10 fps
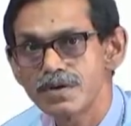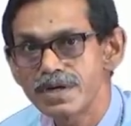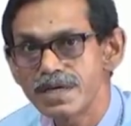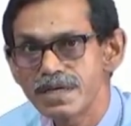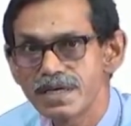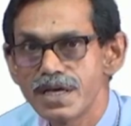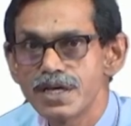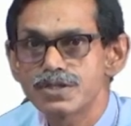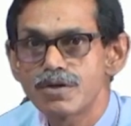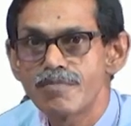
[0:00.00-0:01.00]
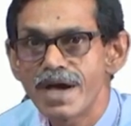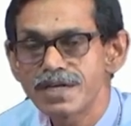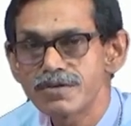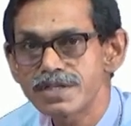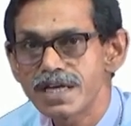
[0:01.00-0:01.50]
Okay. So,
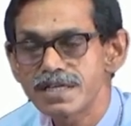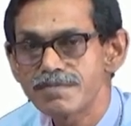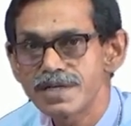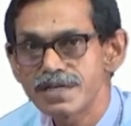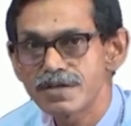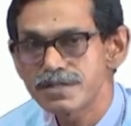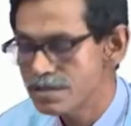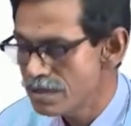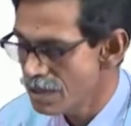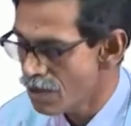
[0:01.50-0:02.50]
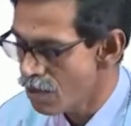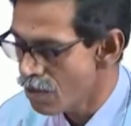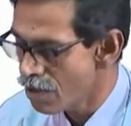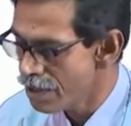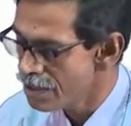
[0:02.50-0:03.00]
microtriter plate also,
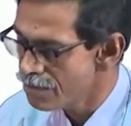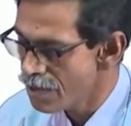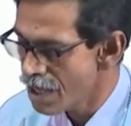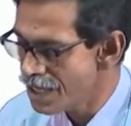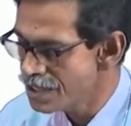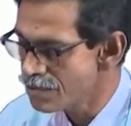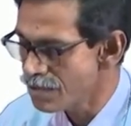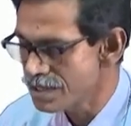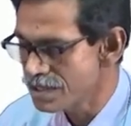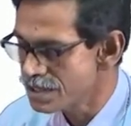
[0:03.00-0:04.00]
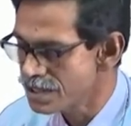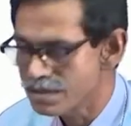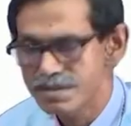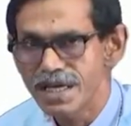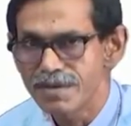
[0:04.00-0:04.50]
or either one, this
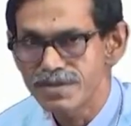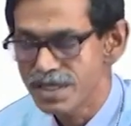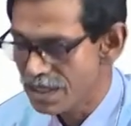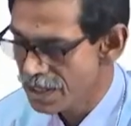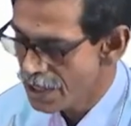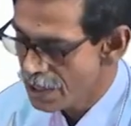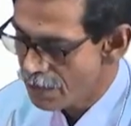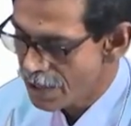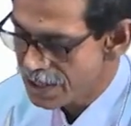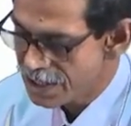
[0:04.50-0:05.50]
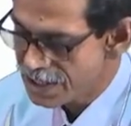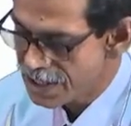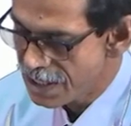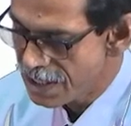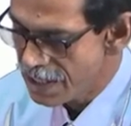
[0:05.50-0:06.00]
is same thing. What it is
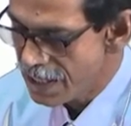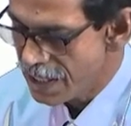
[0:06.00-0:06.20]
there?